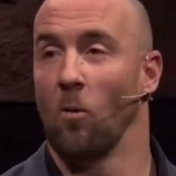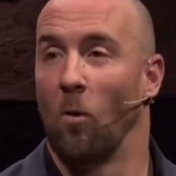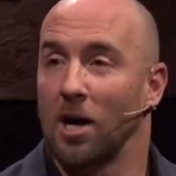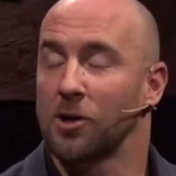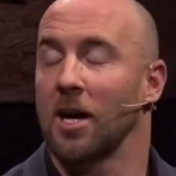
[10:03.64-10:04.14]

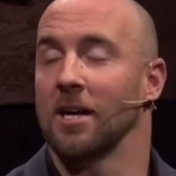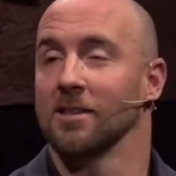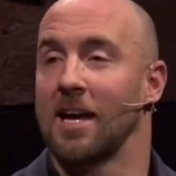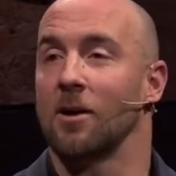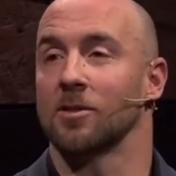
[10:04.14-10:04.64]
why should I
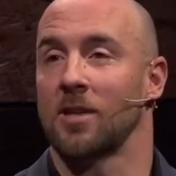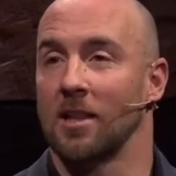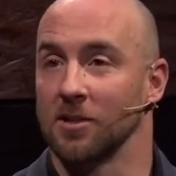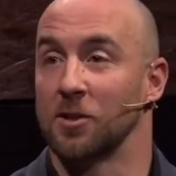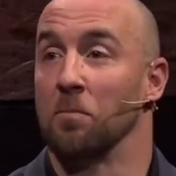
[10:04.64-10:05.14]
allow
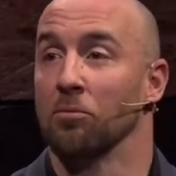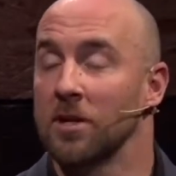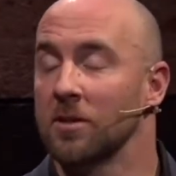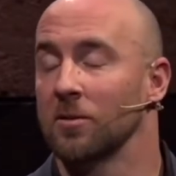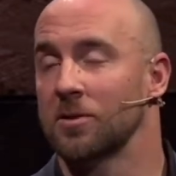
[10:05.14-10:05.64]
silence to
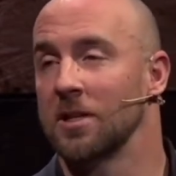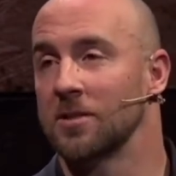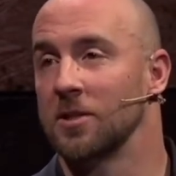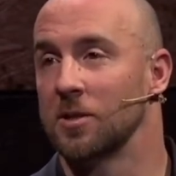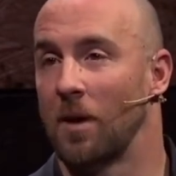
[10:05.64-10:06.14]
bring those things
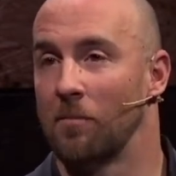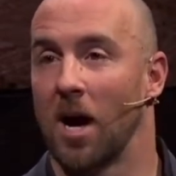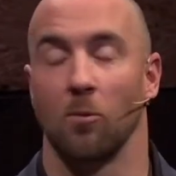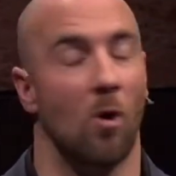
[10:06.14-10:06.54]
into my mind?